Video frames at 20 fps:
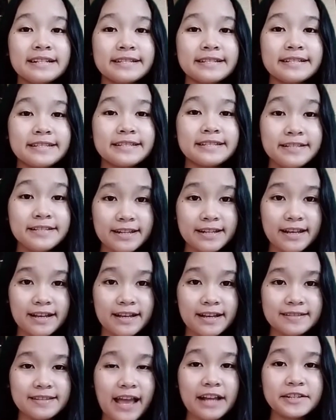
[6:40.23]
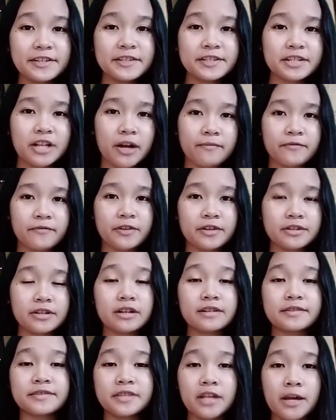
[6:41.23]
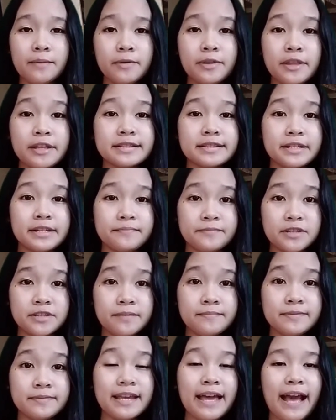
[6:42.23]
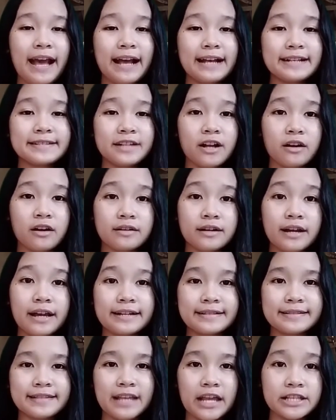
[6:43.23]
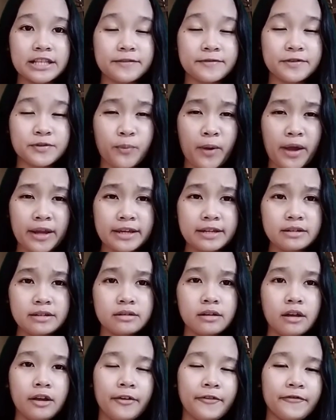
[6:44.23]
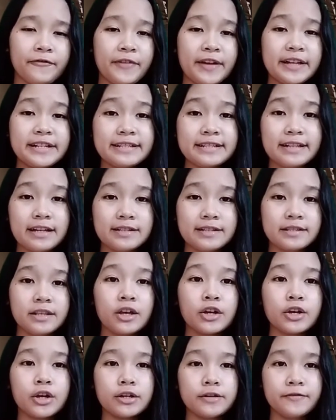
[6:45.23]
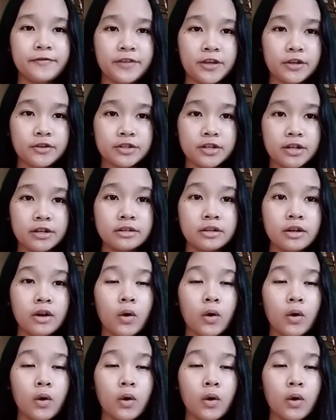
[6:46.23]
Dizziness and discomfort are some of the symptoms, as are excessive sweating, faintness, confusion,